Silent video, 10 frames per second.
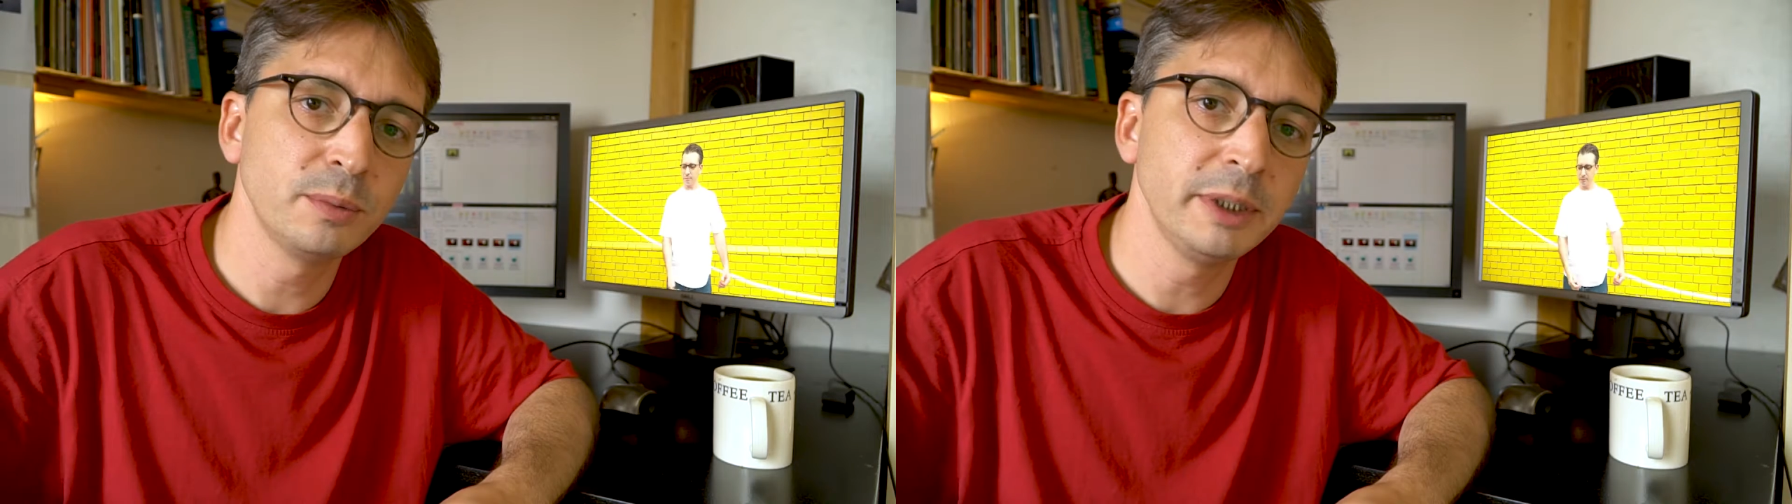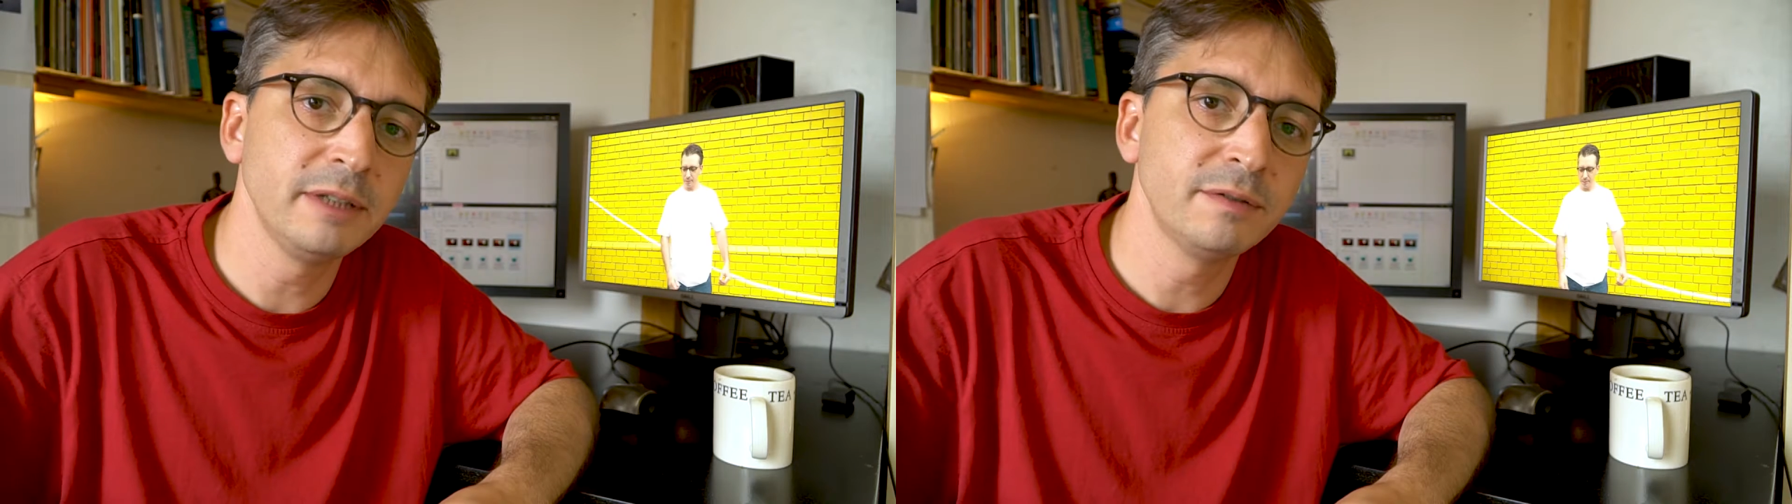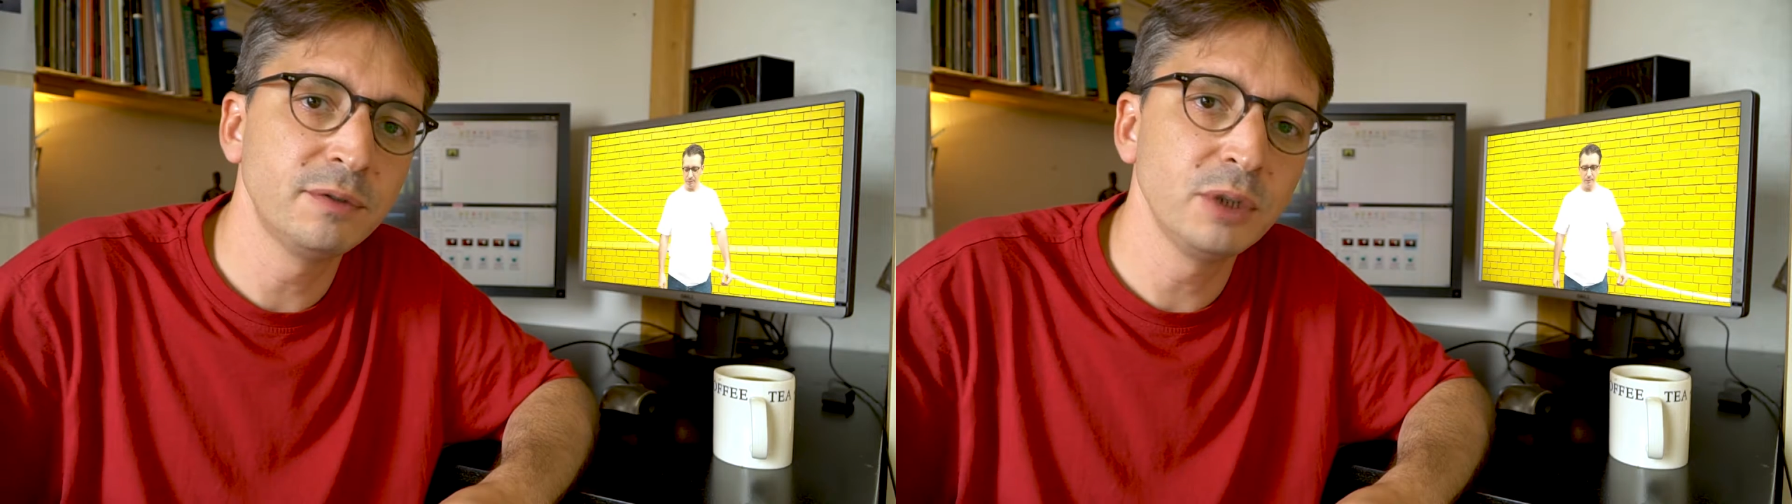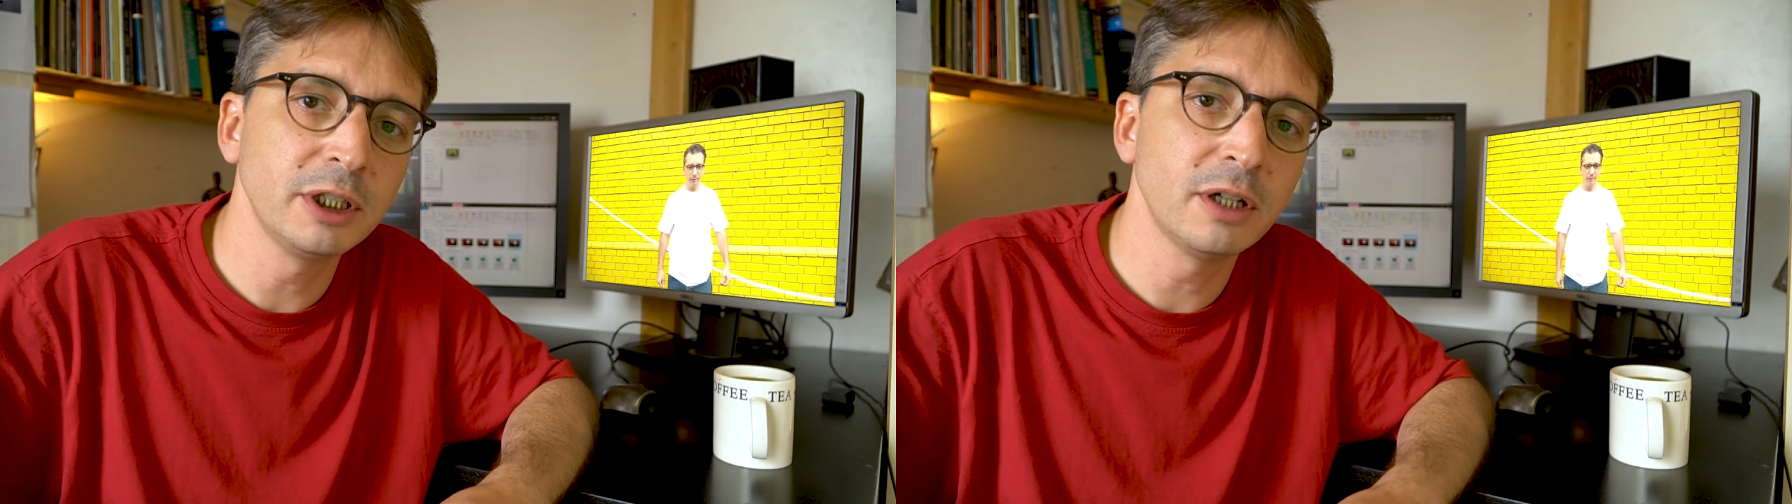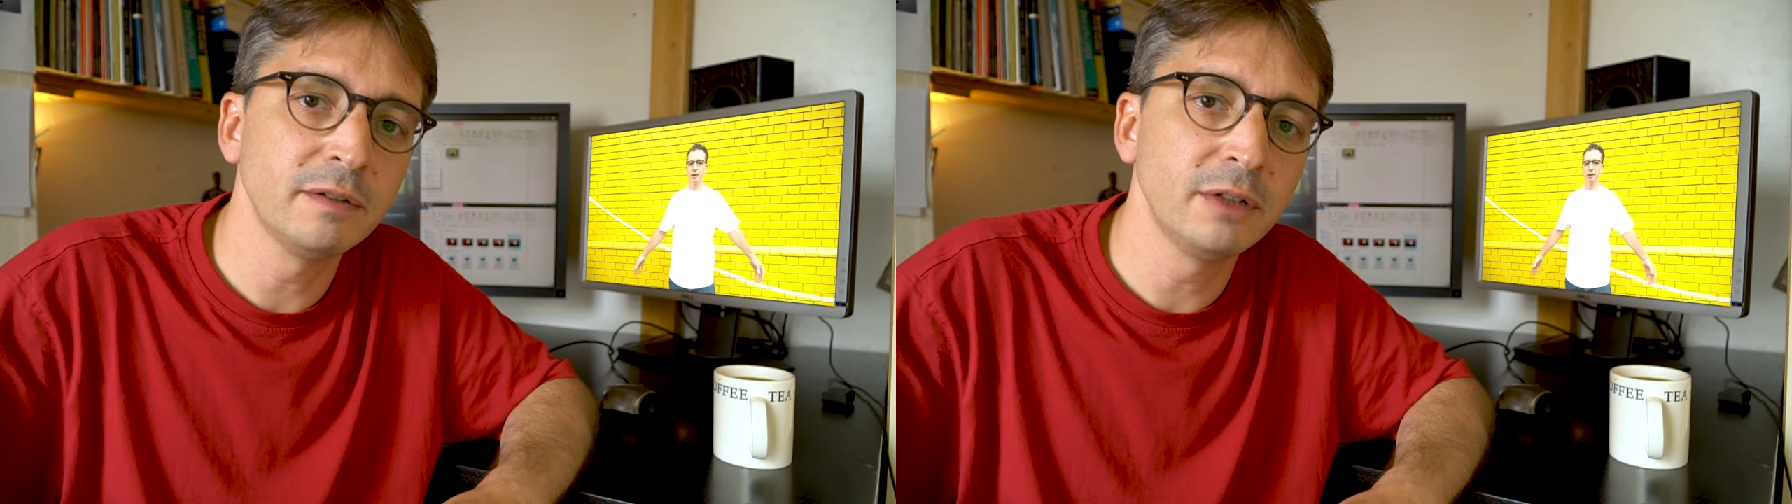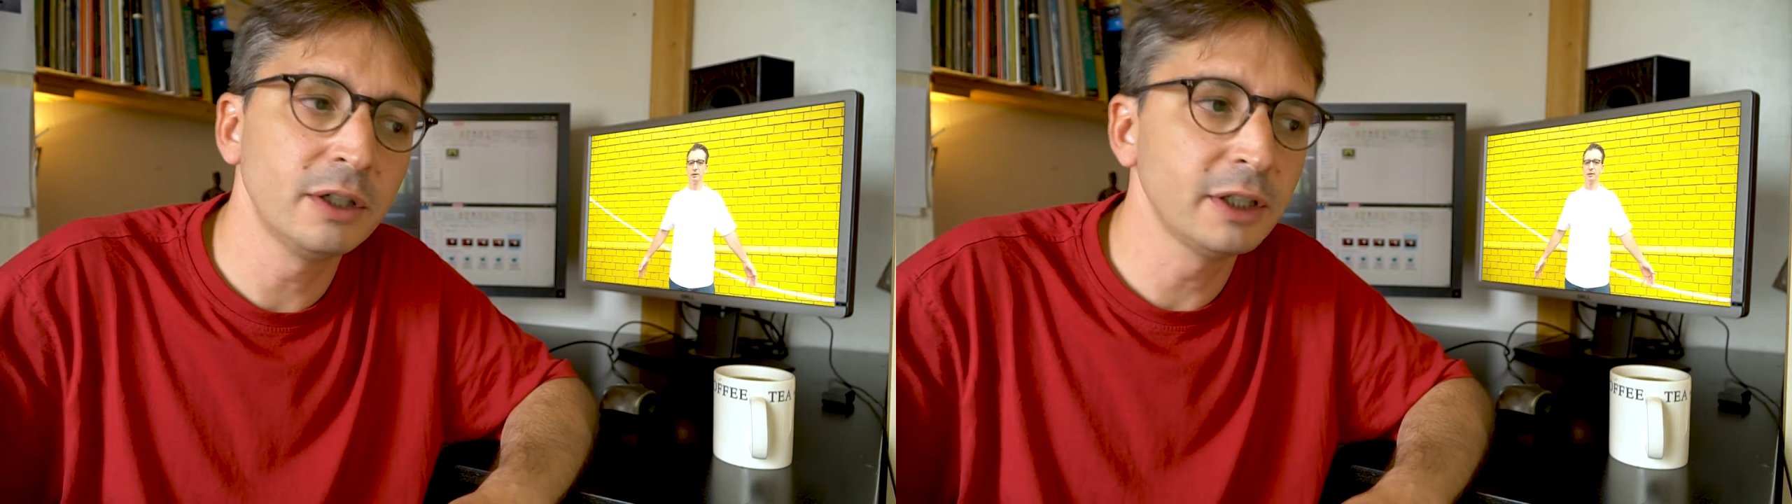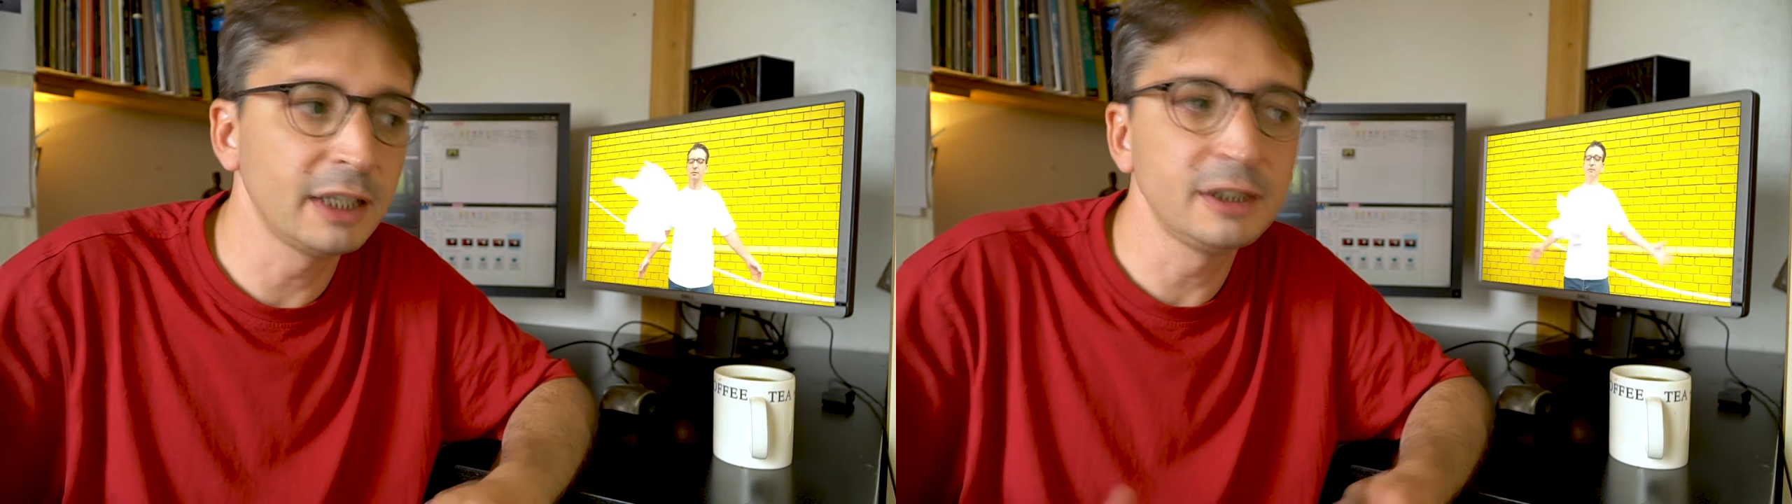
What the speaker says: to be fully covered,